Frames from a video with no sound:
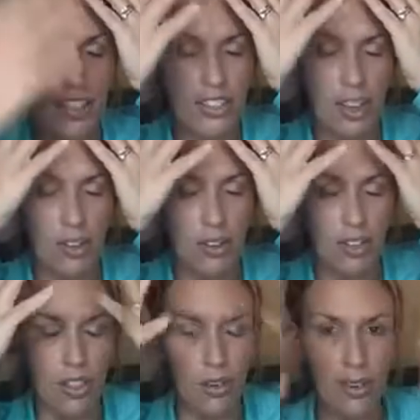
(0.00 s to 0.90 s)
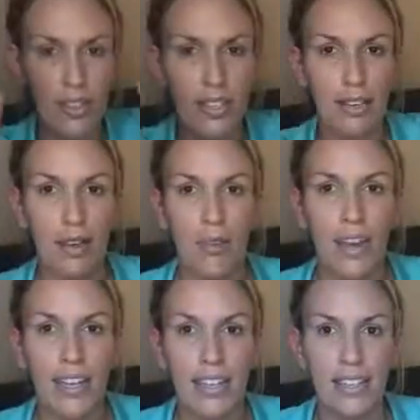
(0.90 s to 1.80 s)
So the coolest thing about
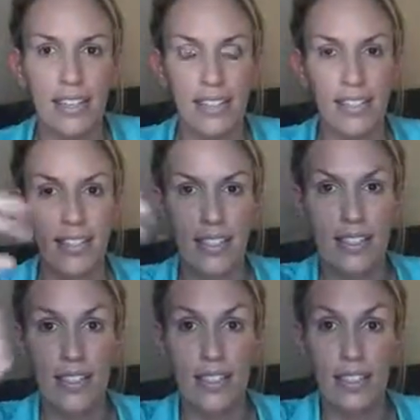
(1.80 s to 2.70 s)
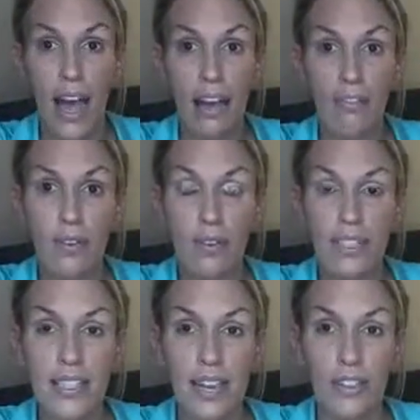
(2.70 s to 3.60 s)
Reiki is it's this high
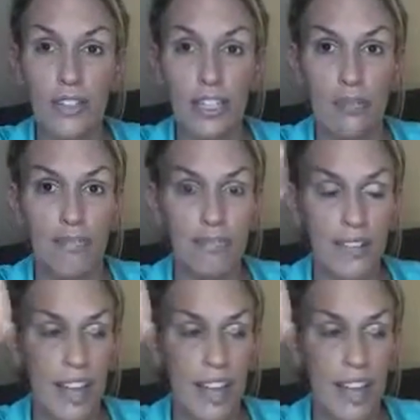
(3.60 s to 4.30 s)
frequency energy.